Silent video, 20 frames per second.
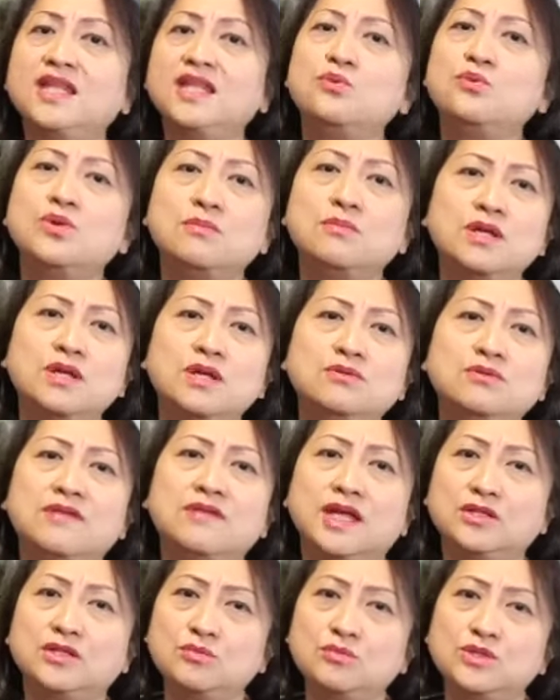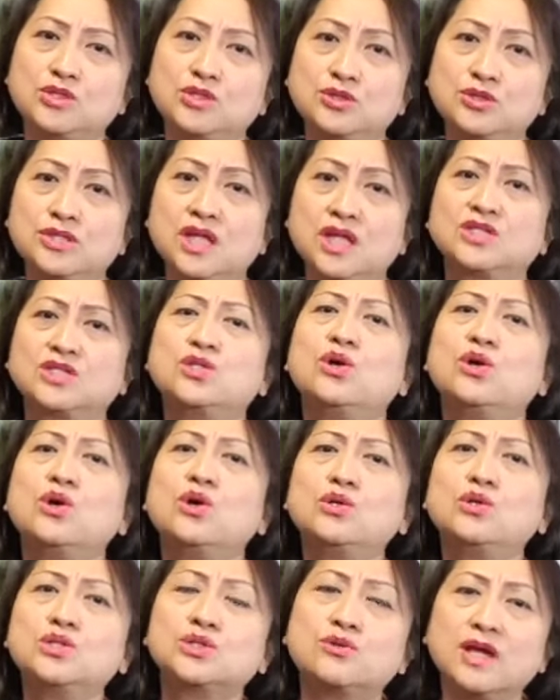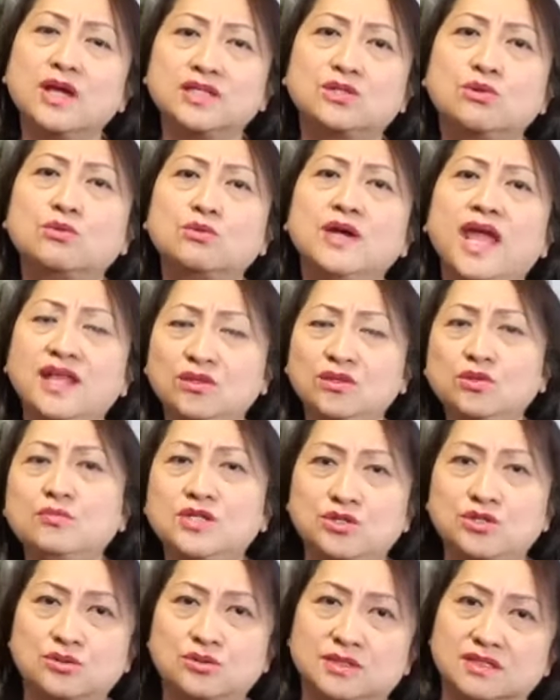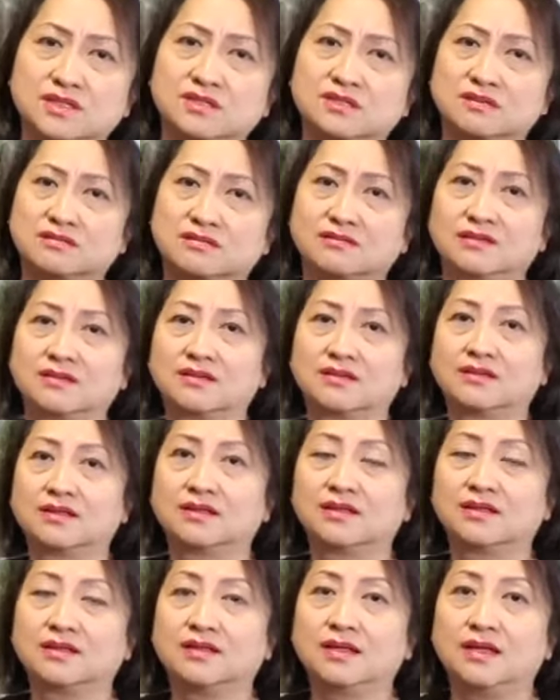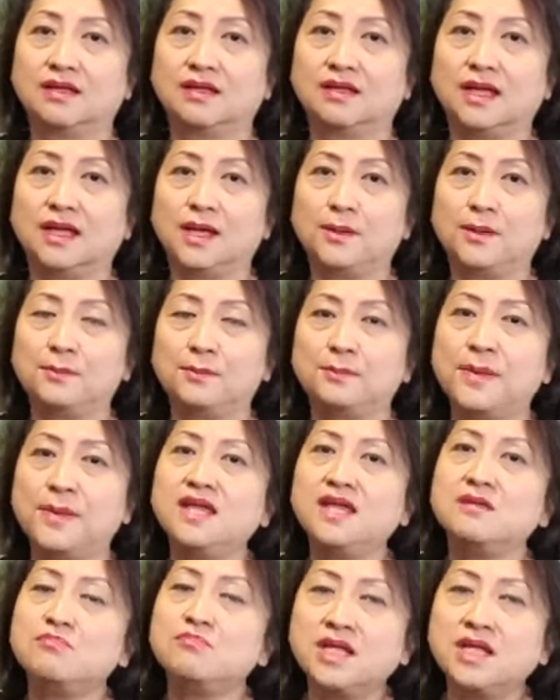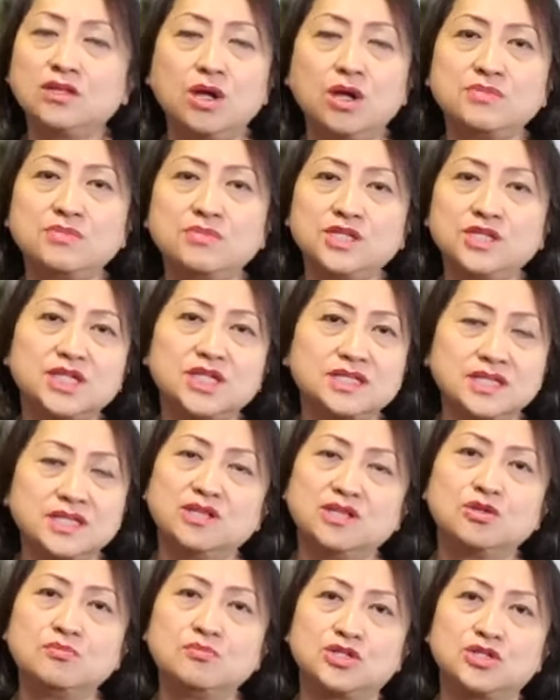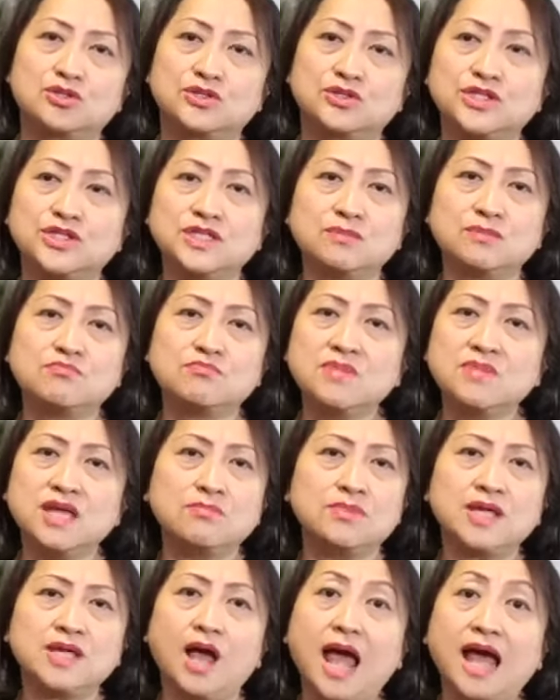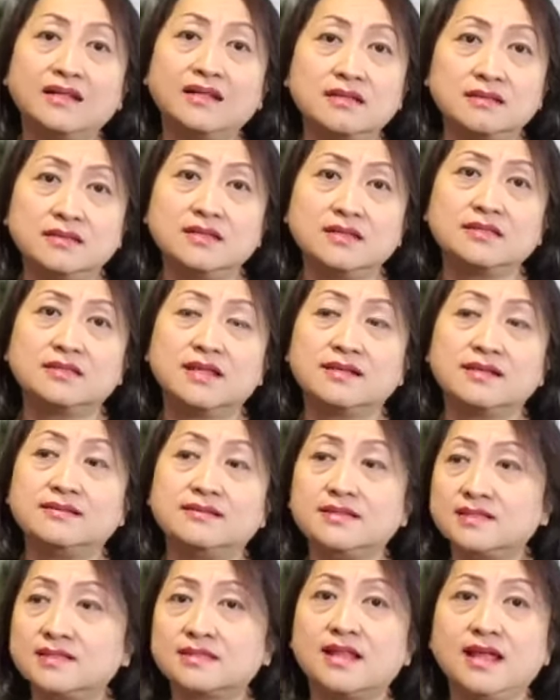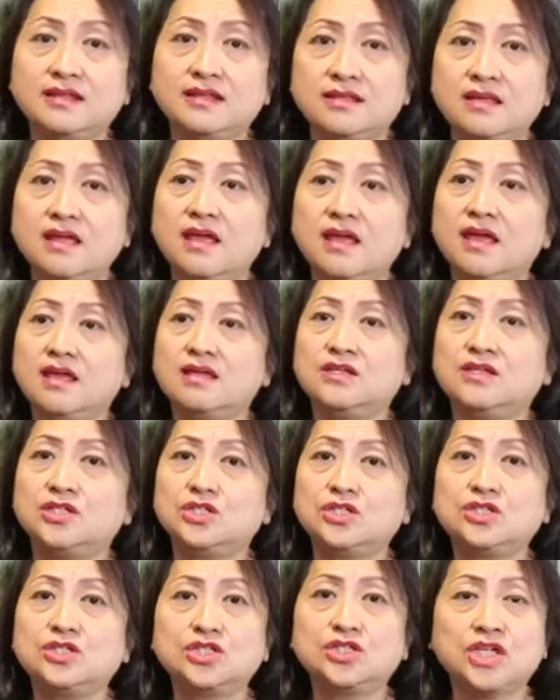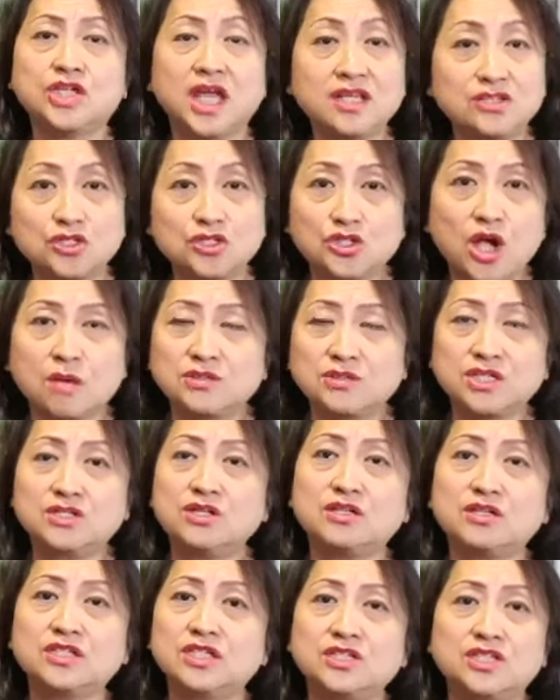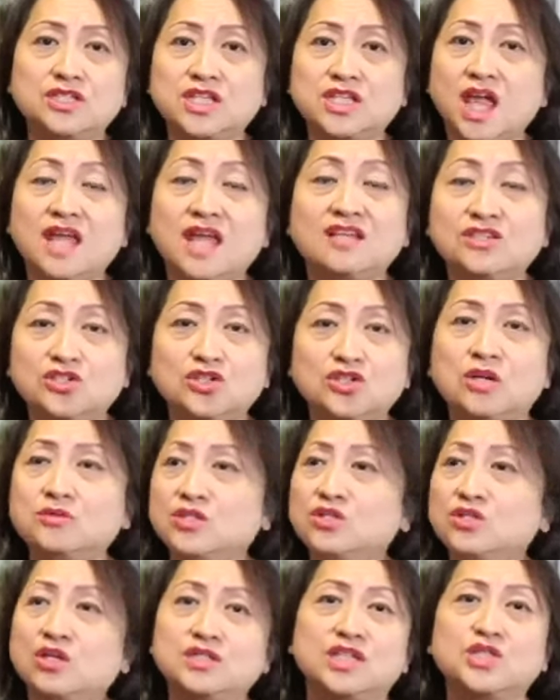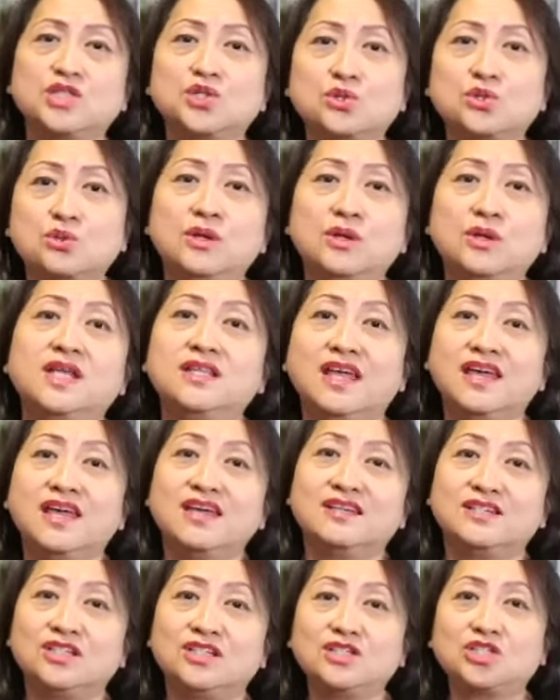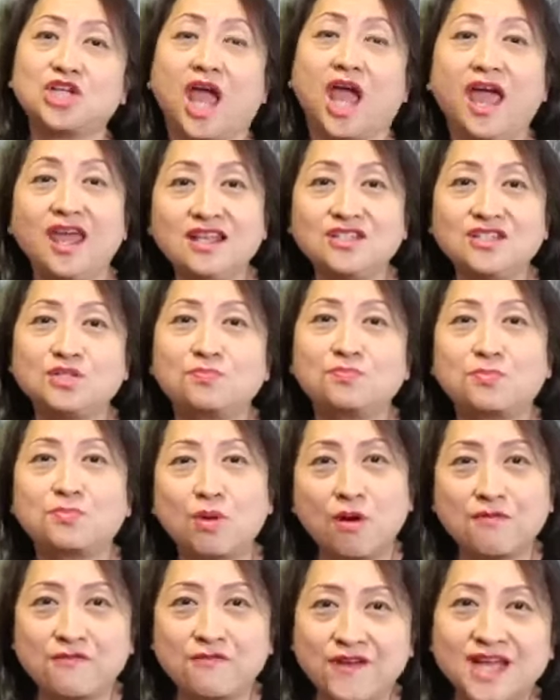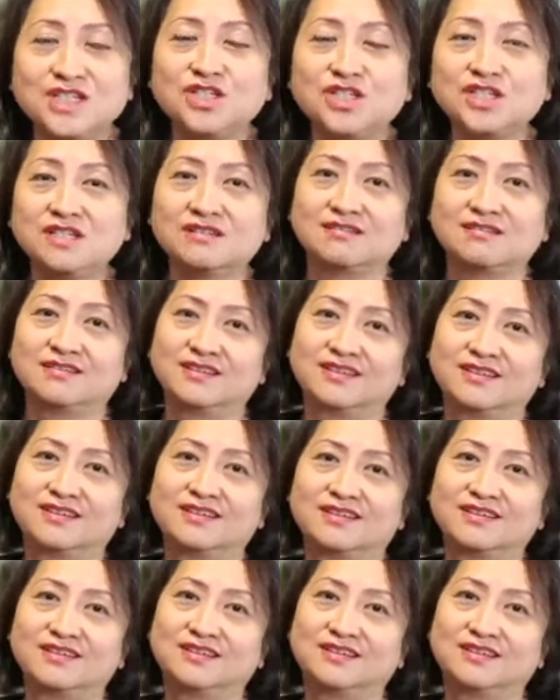Many women with endometriosis are so stressed over endometriosis. But it may not be just endometriosis, it may be other things. Like this lady, she changed jobs. She not just changed jobs, she not just quit, she changed profession.